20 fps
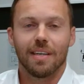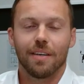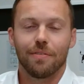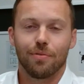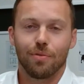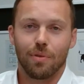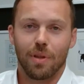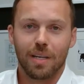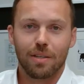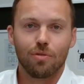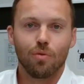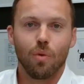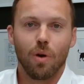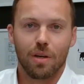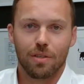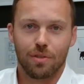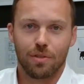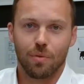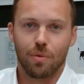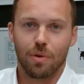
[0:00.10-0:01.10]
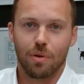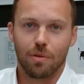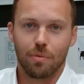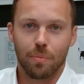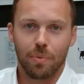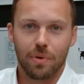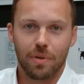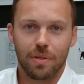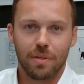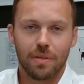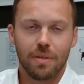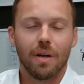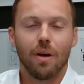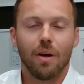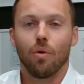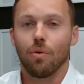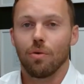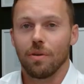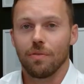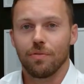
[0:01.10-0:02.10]
If you like to watch the world burn,
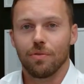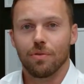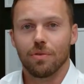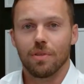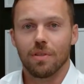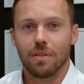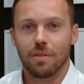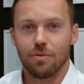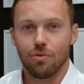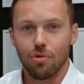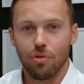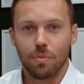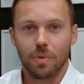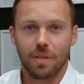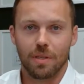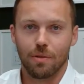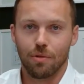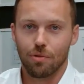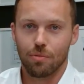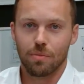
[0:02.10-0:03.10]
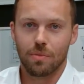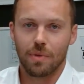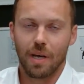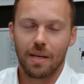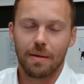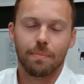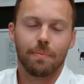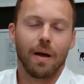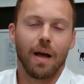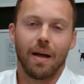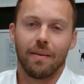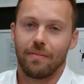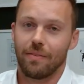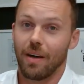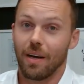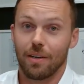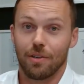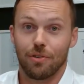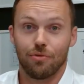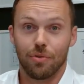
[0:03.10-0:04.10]
or if you're the doom and gloom type, I've
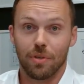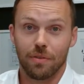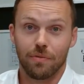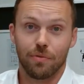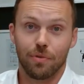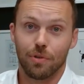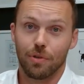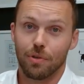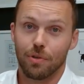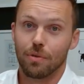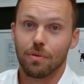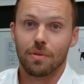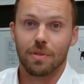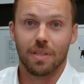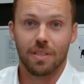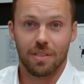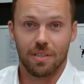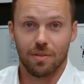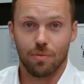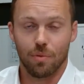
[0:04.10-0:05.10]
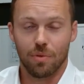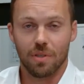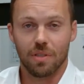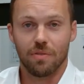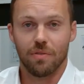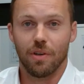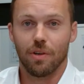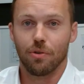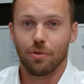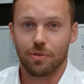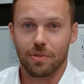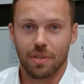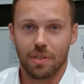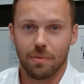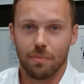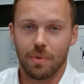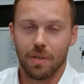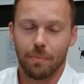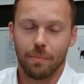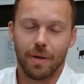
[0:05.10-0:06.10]
got a treat for you. This is what this video is going
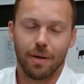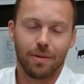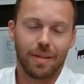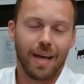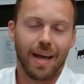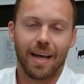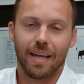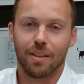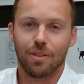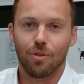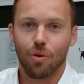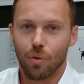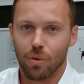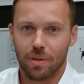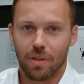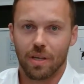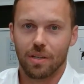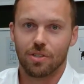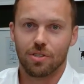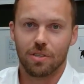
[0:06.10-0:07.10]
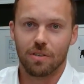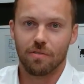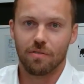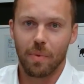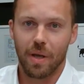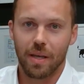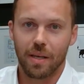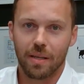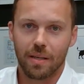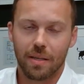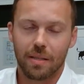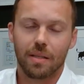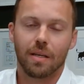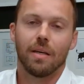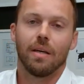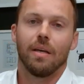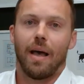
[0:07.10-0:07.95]
to be about. I had no intention of making it.